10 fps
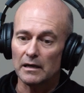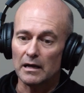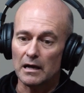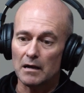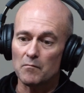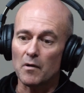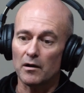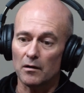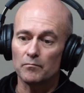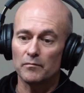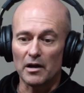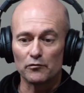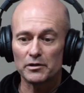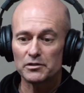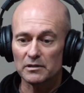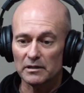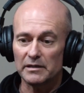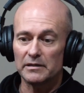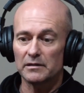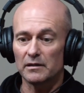And I
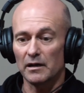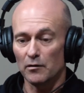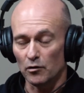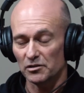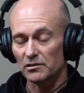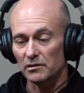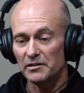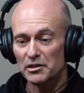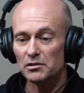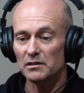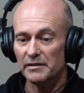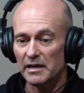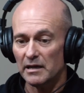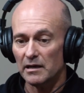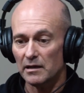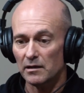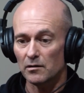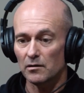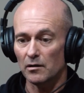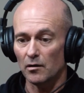initially there,
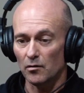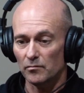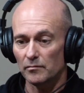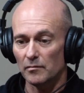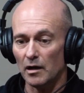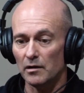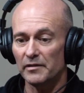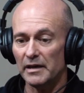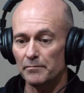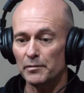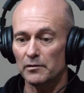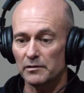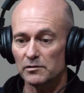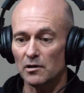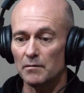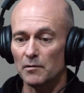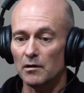over that period of time,